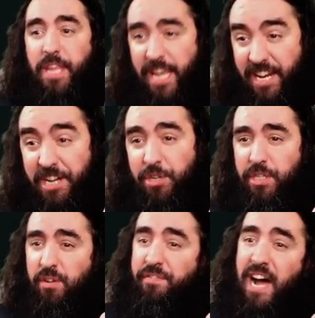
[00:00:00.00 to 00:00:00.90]
either to
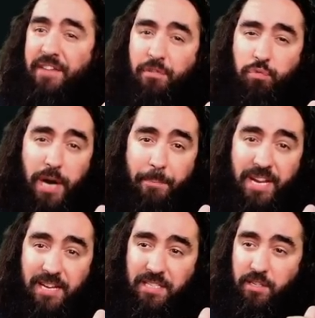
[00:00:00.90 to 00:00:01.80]
survive if we're up
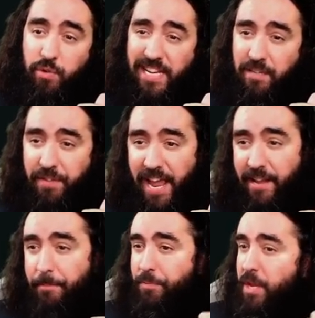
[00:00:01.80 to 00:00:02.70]
against an aggressive
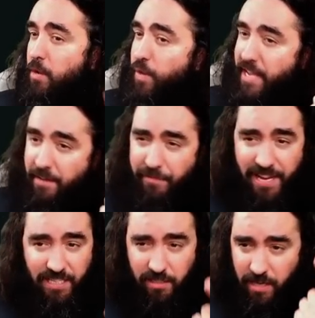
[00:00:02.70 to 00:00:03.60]
deck, we can
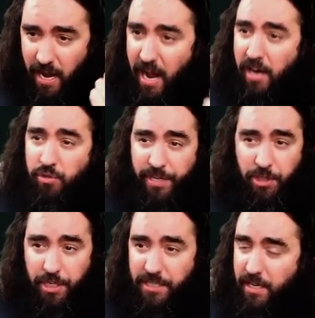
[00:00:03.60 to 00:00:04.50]
phase out our
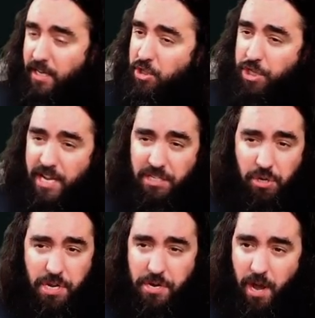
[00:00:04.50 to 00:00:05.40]
creatures just
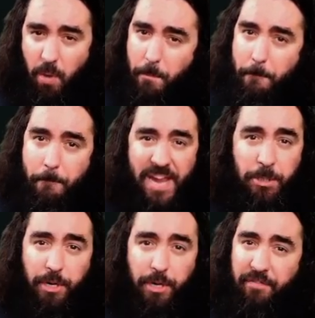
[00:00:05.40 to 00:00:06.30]
to, you know, make
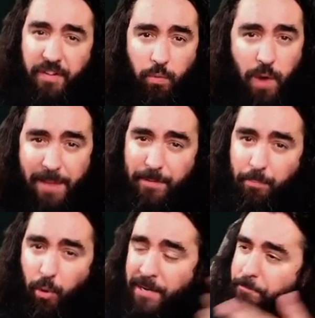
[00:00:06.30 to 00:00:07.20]
sure that if they wipe the
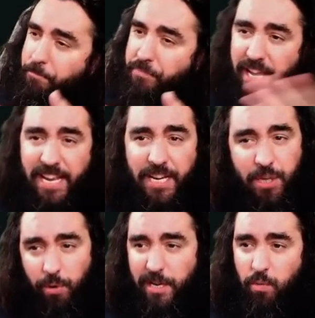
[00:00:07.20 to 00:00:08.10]
board, it is
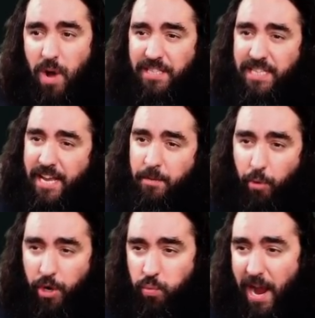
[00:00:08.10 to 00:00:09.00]
only a one-sided
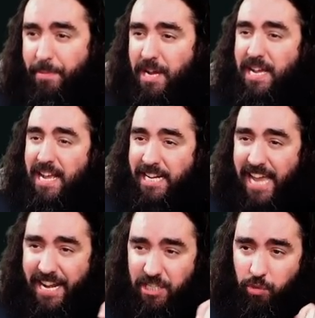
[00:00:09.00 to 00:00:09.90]
board wipe, and
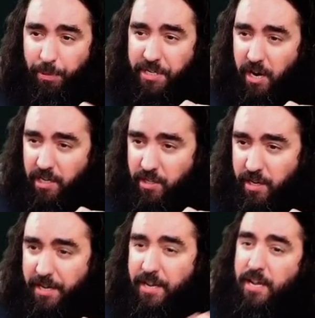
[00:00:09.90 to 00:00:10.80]
that is super darn
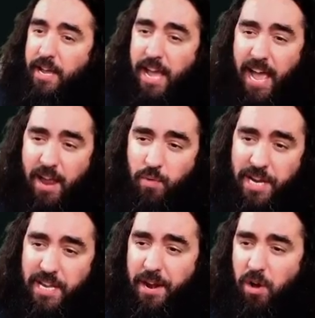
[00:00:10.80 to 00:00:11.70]
good. And we
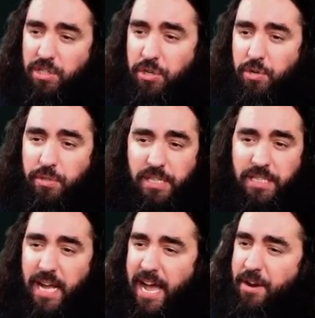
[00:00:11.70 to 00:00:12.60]
can also use
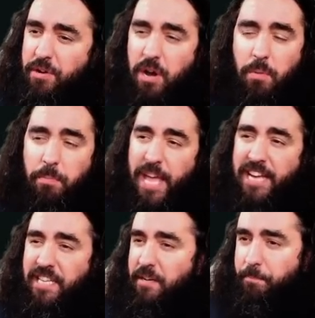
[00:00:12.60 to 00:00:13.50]
this, I don't know,
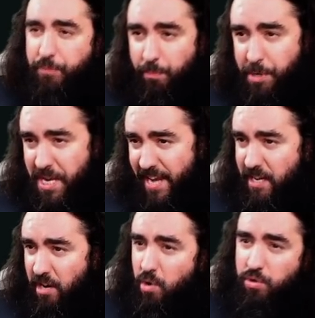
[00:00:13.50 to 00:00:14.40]
that's it. To protect
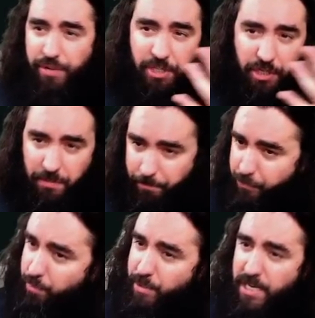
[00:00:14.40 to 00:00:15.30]
our own creatures,
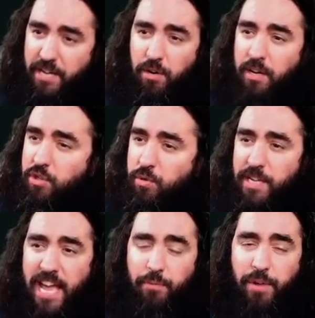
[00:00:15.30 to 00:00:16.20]
to protect, uh, to
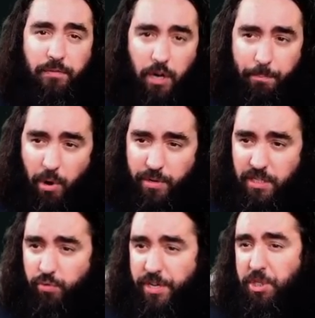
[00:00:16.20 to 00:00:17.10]
get rid of our
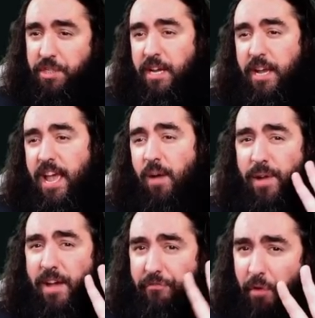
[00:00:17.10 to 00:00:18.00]
opponent's creatures, and
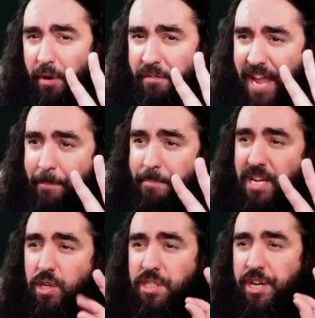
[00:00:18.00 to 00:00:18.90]
we have four of them
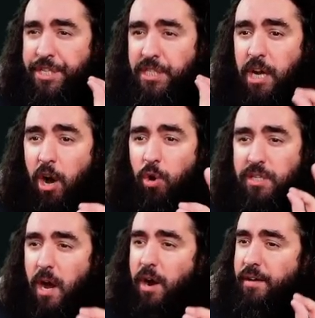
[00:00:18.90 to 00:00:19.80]
because they're so
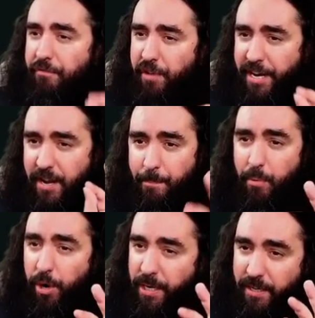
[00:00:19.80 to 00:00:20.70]
darn freaking
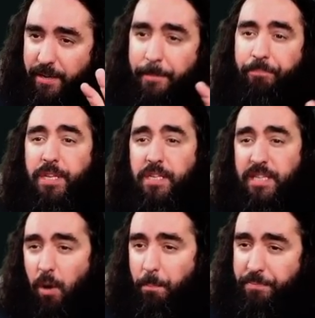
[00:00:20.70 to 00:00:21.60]
important.
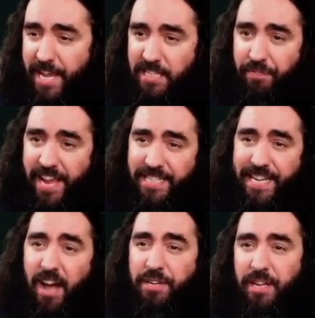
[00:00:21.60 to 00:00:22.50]
So, this phases
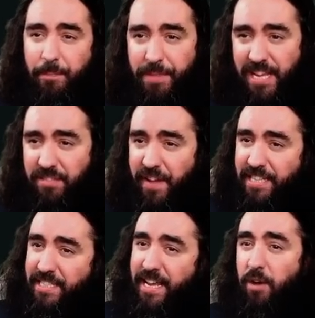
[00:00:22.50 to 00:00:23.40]
out, this
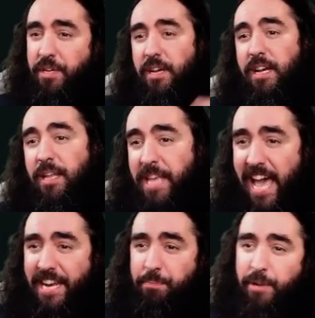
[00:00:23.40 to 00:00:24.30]
phases out.
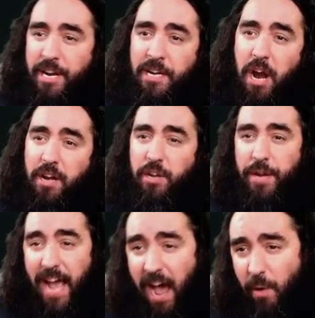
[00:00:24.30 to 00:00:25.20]
That is pretty darn
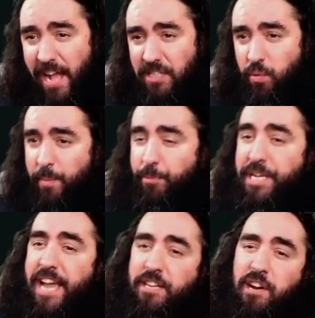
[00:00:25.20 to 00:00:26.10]
good. How else do we
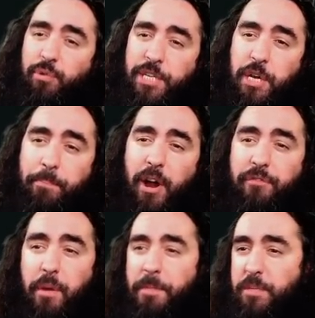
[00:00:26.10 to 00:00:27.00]
protect our creature
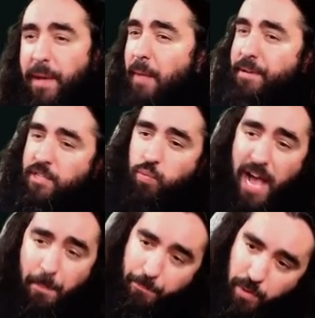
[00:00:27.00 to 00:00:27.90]
apart from the spell pierce?
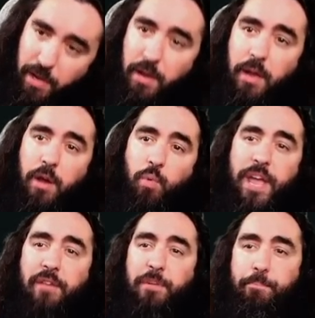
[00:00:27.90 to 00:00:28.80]
Well,
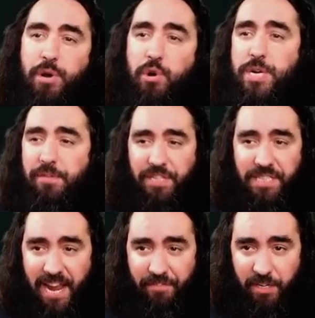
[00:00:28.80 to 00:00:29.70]
we have the boon of
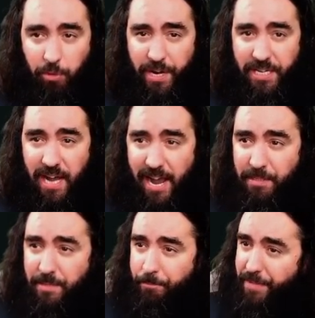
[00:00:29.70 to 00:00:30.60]
safety three
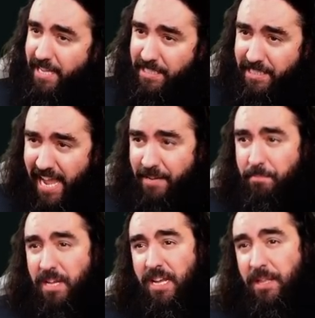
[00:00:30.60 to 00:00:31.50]
times. As I said,
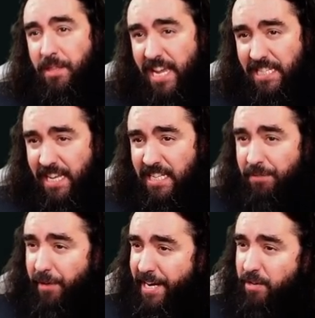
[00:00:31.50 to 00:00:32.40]
this is
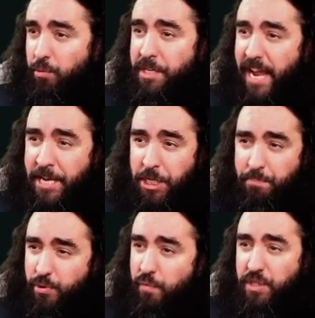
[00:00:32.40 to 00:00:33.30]
freaking rotation
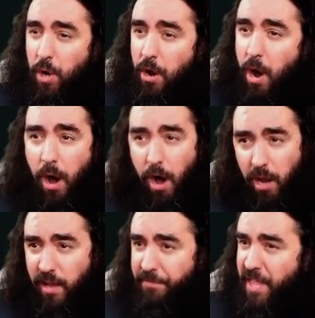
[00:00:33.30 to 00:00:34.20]
proof. So
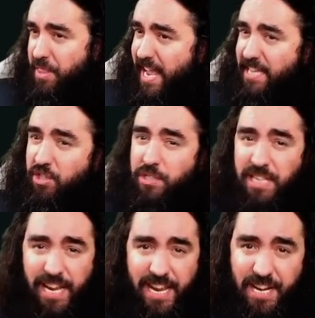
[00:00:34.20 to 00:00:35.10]
all of the things you
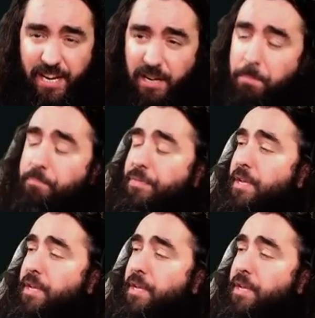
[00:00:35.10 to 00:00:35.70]
see in here